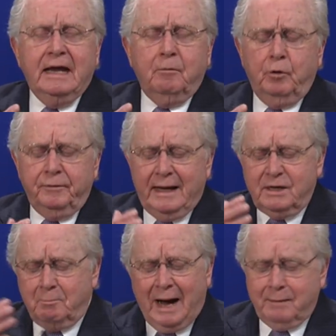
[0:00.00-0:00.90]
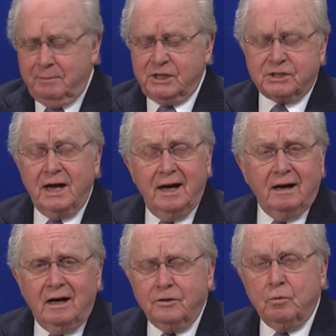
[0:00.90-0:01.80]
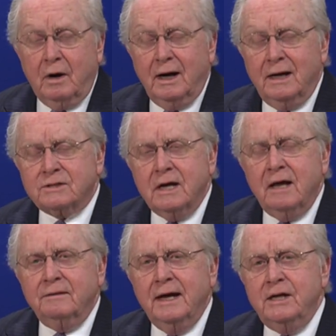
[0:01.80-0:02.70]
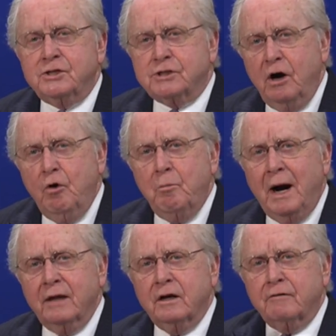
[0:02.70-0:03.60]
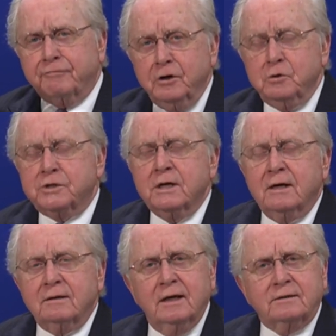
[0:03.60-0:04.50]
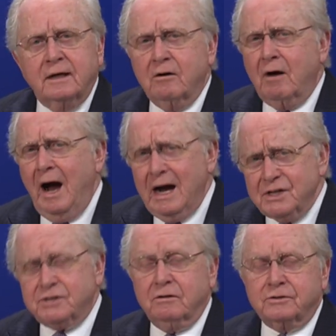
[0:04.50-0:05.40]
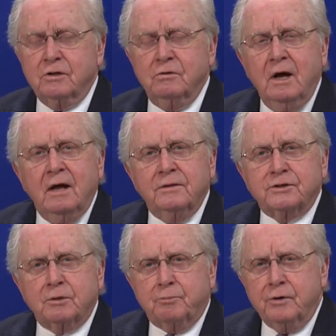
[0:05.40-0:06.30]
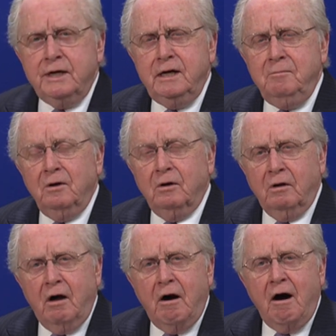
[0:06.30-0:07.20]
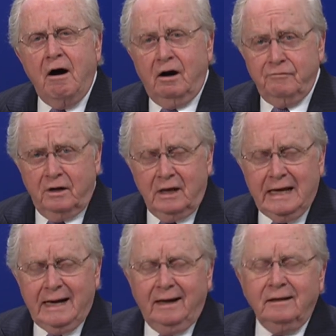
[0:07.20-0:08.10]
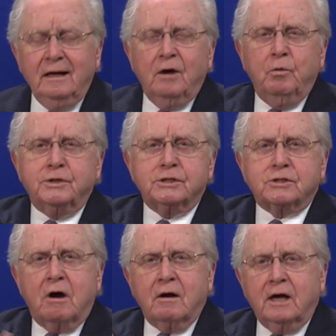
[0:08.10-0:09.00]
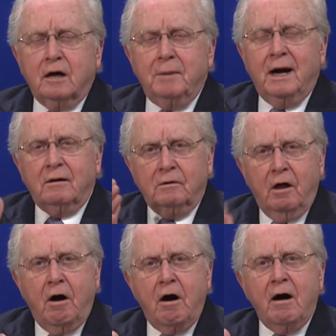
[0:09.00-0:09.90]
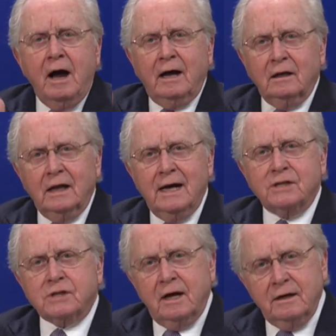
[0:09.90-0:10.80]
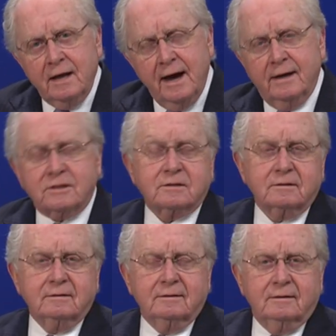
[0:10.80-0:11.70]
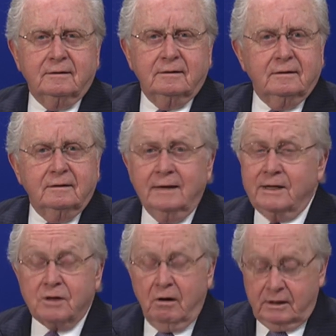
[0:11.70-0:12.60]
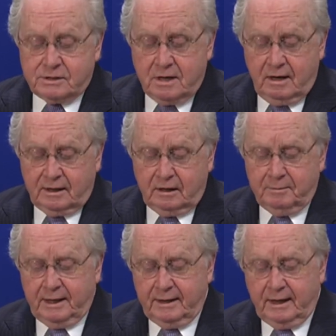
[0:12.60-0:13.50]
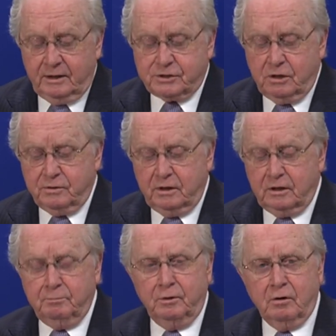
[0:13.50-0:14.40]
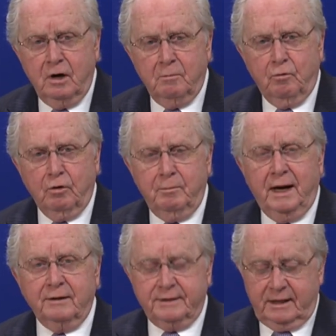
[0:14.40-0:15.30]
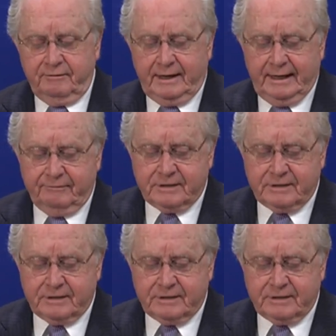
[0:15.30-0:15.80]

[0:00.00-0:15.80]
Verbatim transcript: when they might be saying otherwise, they show by their fruits that they're hostile to the supreme law of the land, which is talking about lawlessness. That's all it's talking about, and I'll show you a little more, more about that if I have